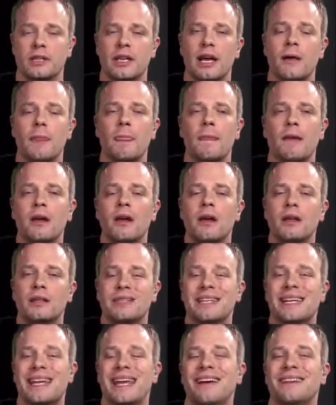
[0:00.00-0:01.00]
Now,
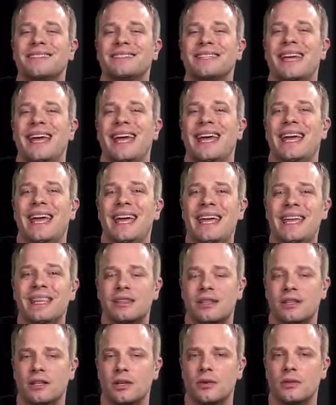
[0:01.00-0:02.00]
to count
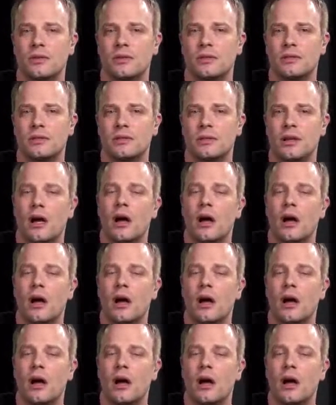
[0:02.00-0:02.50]
8th notes,